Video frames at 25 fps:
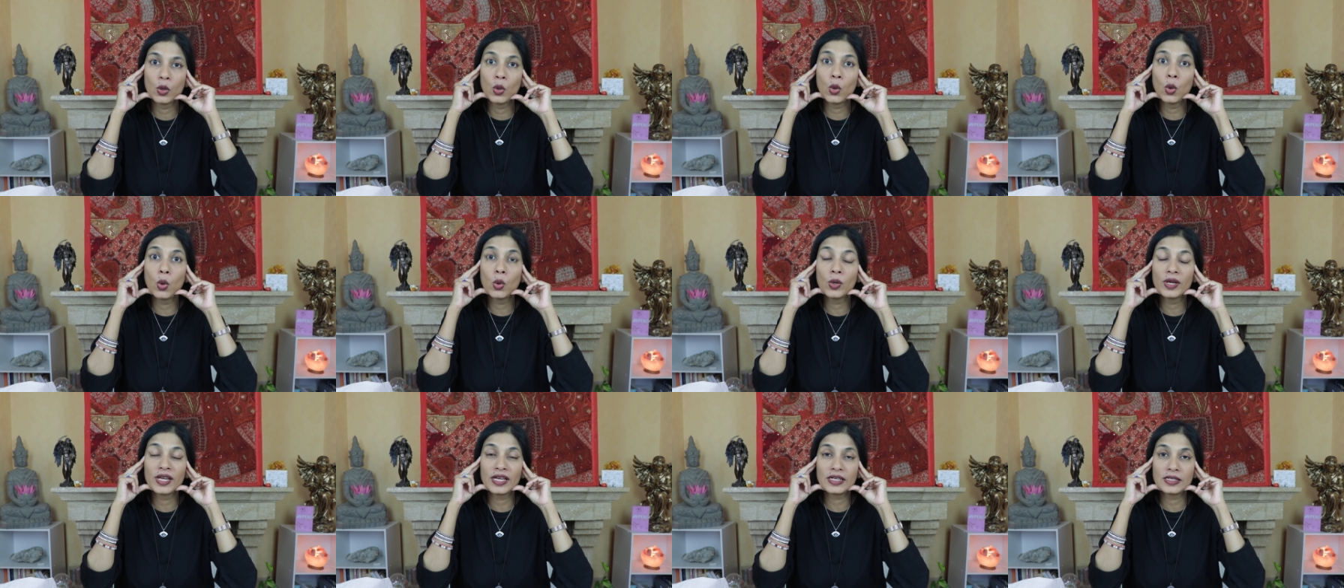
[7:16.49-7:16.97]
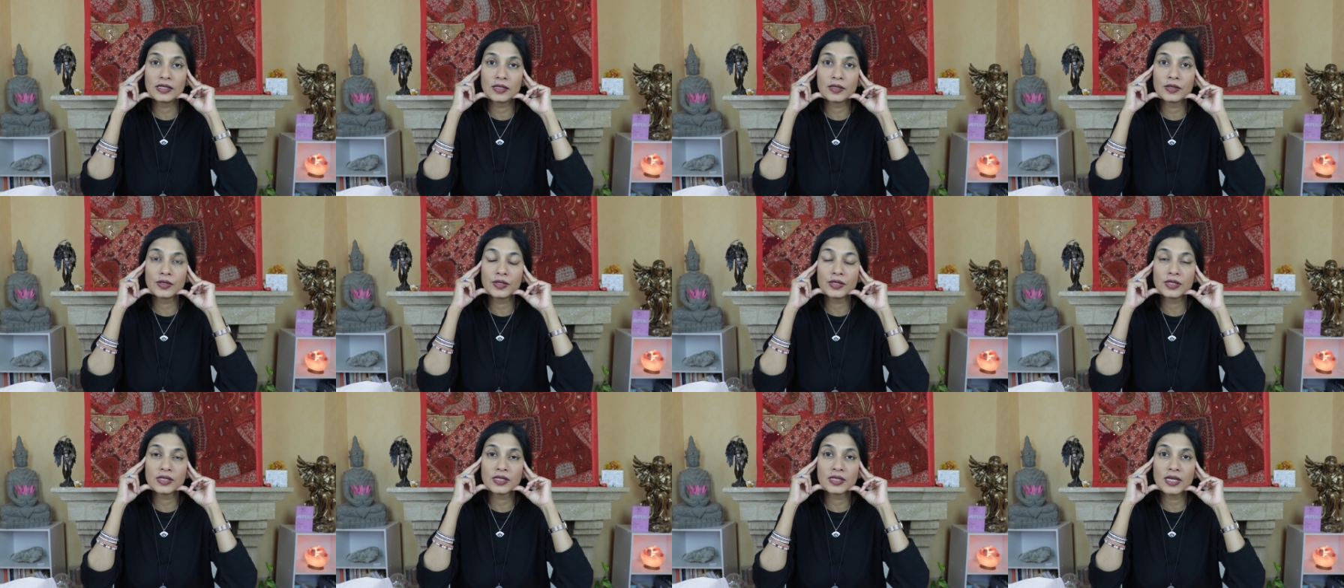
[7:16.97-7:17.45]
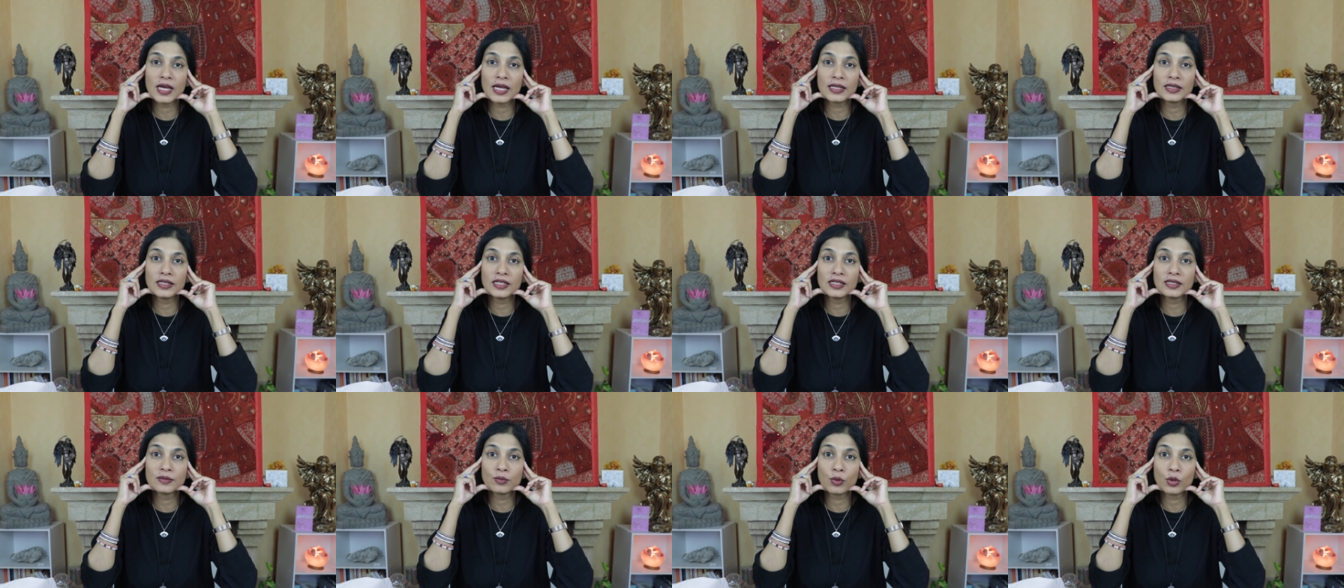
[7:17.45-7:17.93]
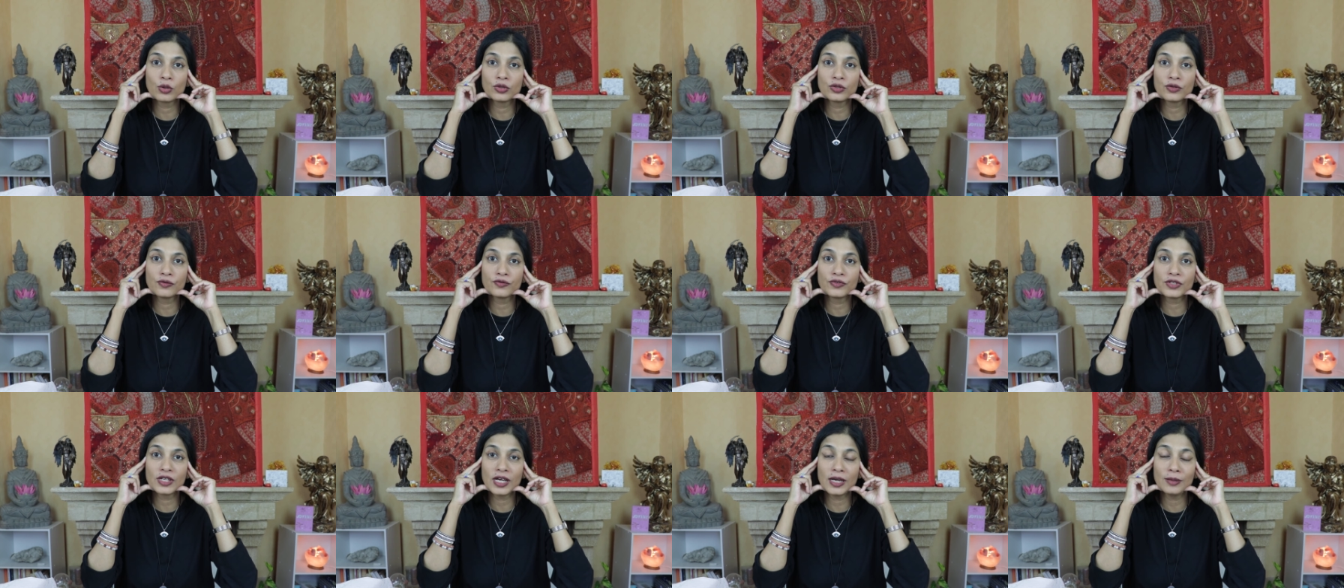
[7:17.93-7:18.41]
go-getters at this point
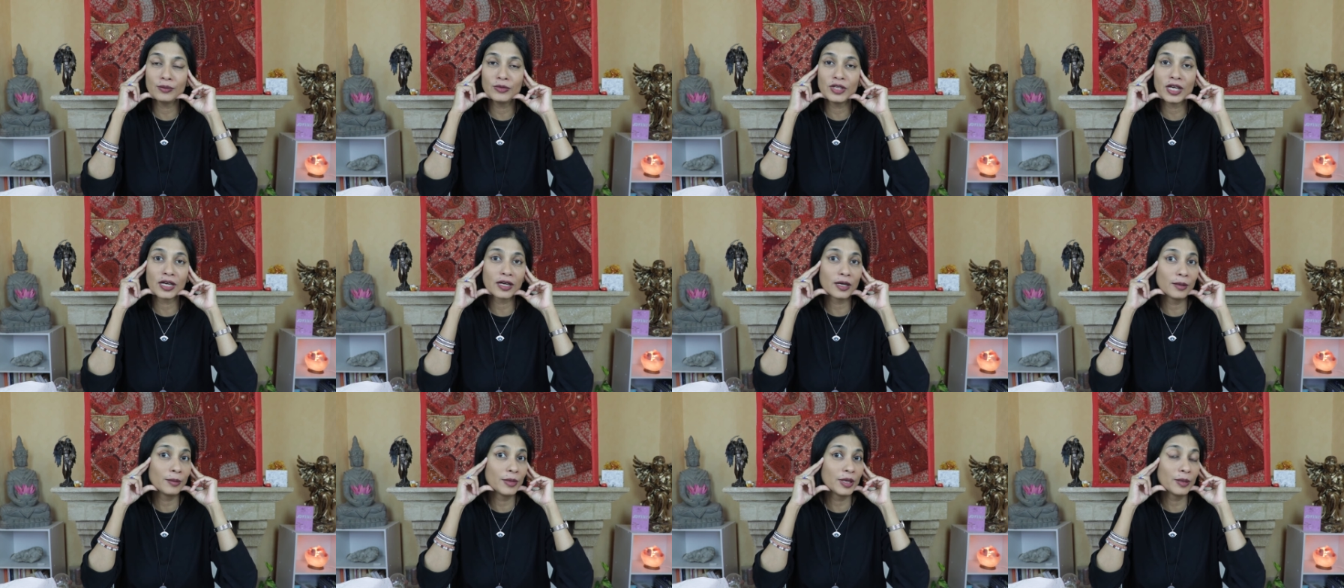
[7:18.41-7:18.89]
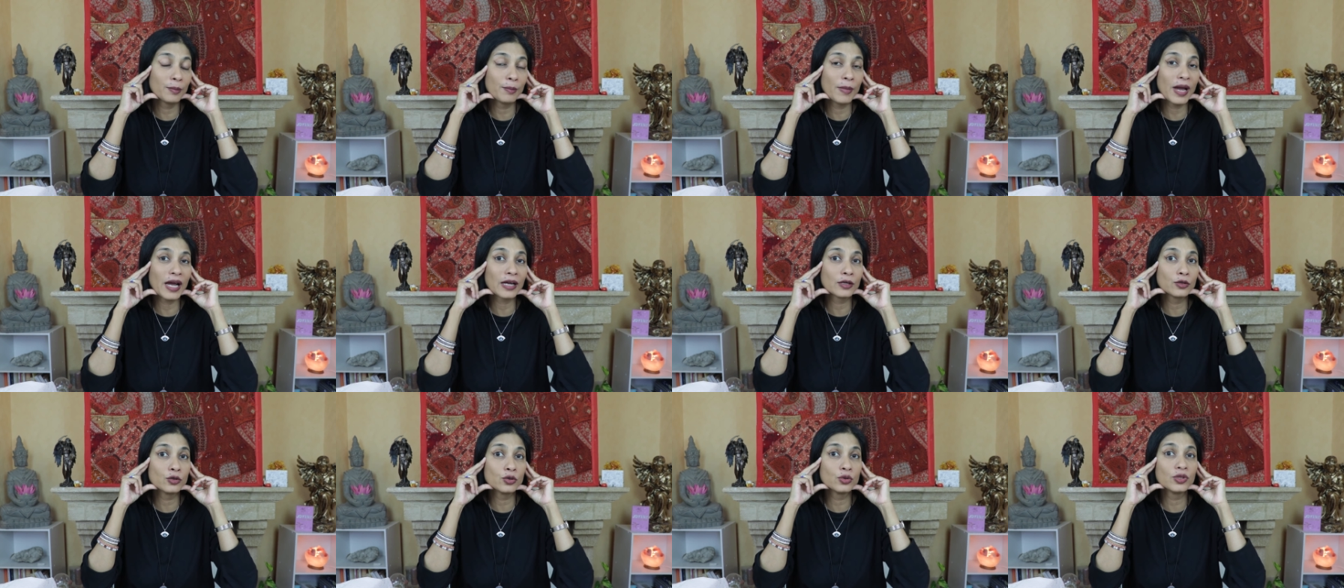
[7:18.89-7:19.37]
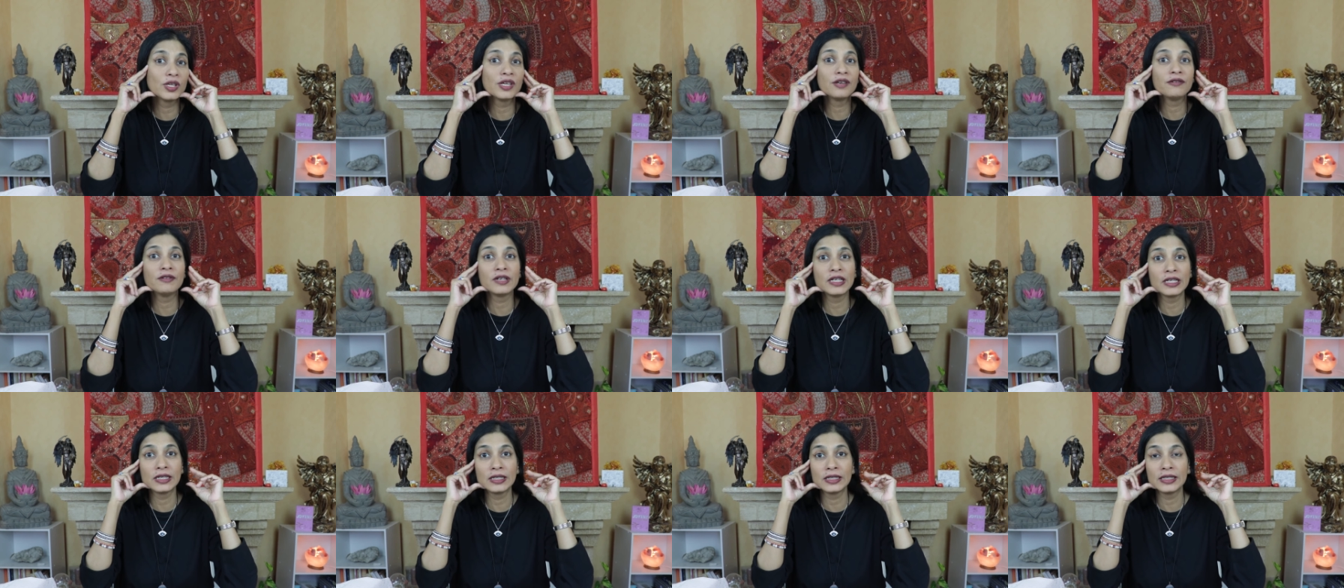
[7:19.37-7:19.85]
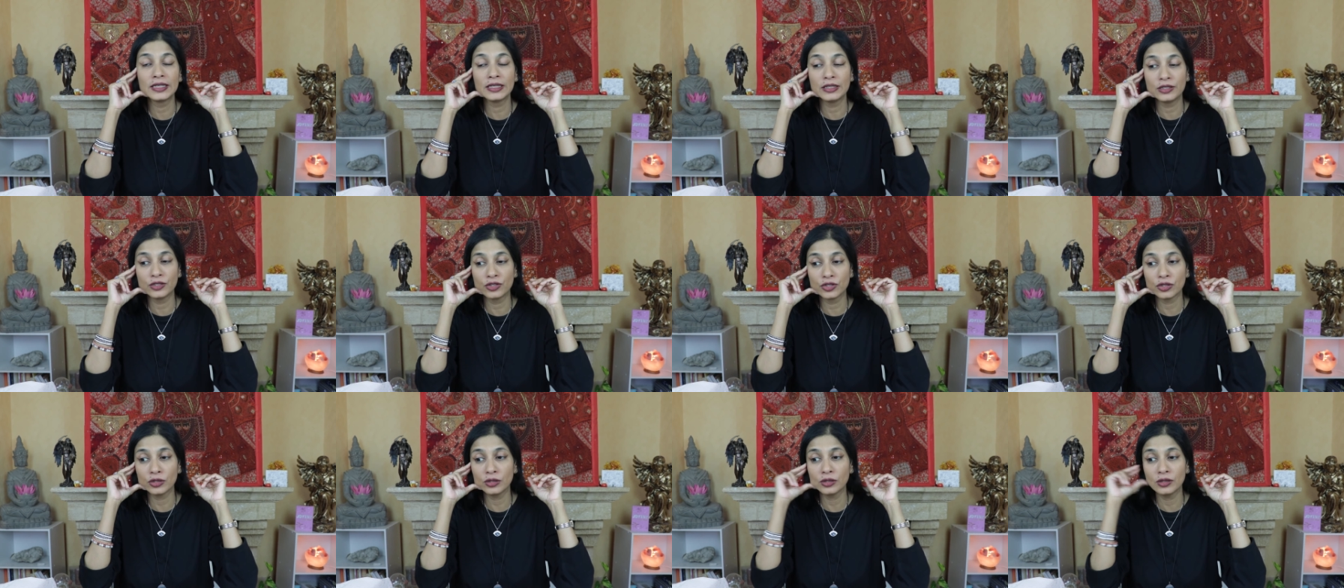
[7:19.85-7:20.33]
of time they're coming back to their real
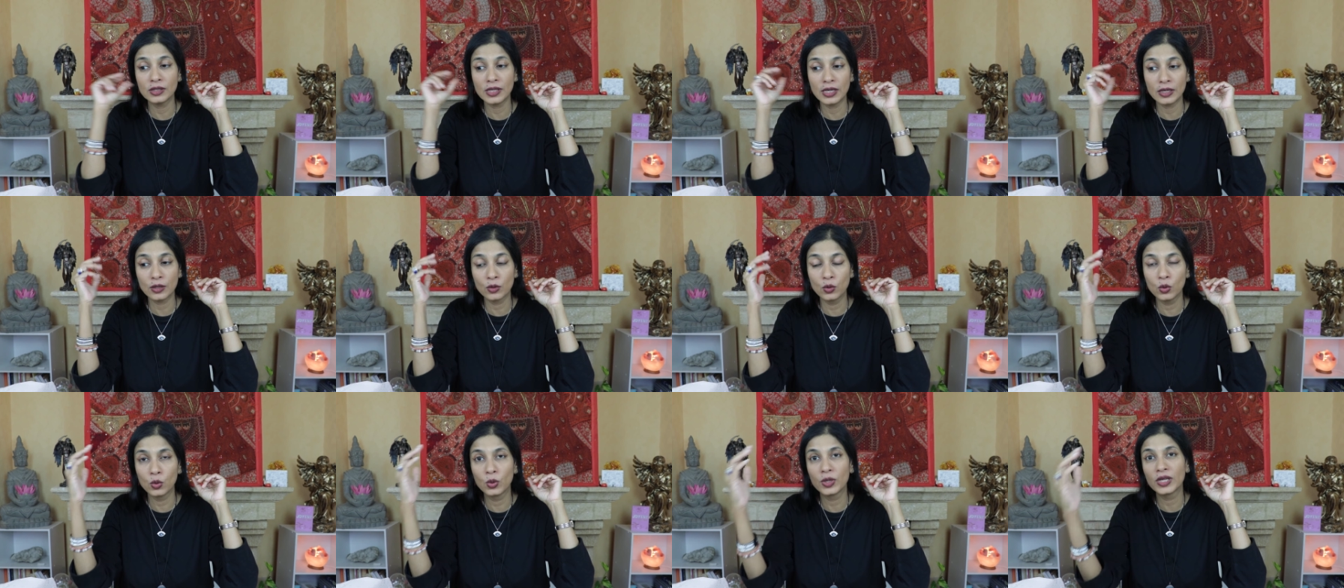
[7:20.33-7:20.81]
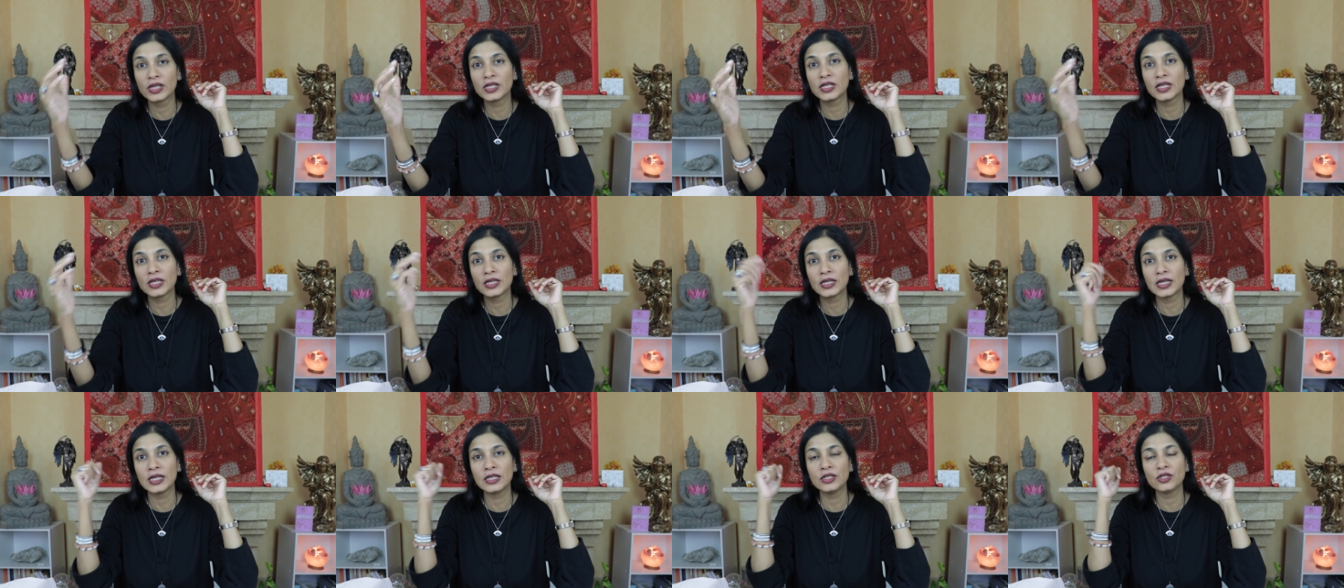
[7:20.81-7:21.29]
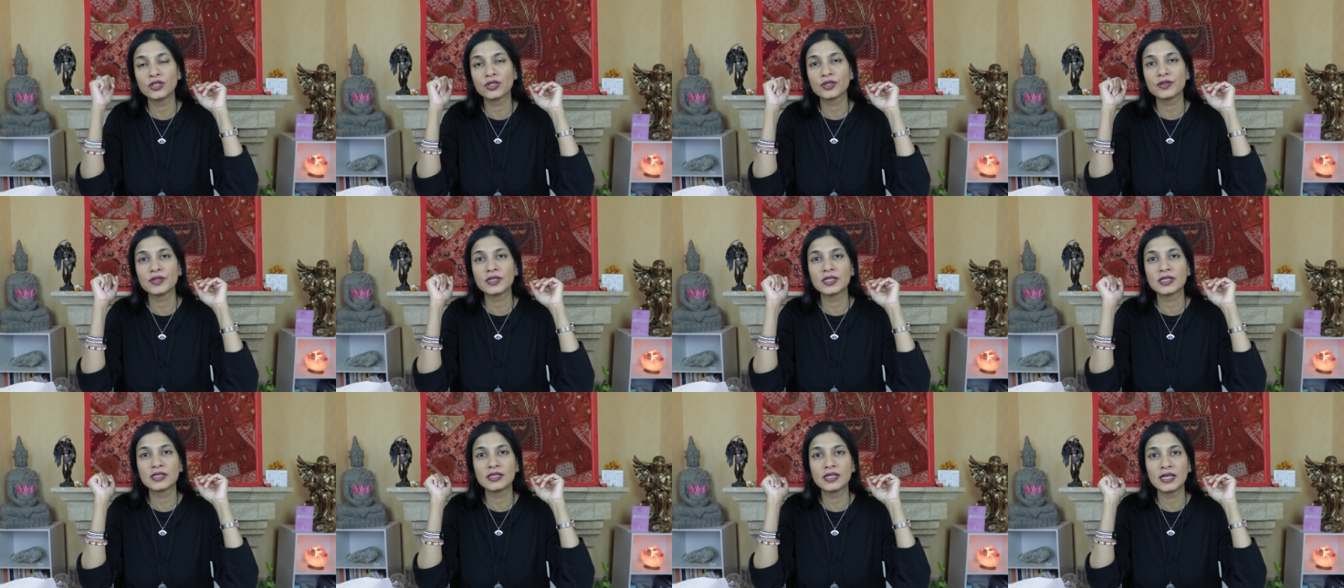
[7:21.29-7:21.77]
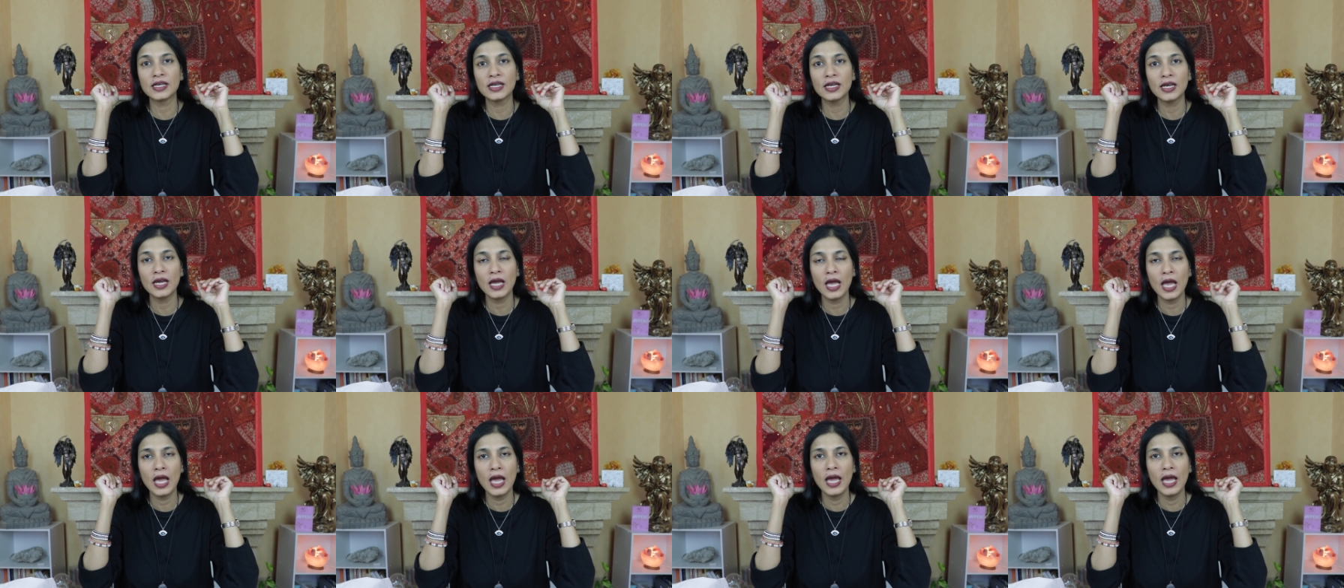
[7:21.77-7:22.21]
nature that go-getting nature is there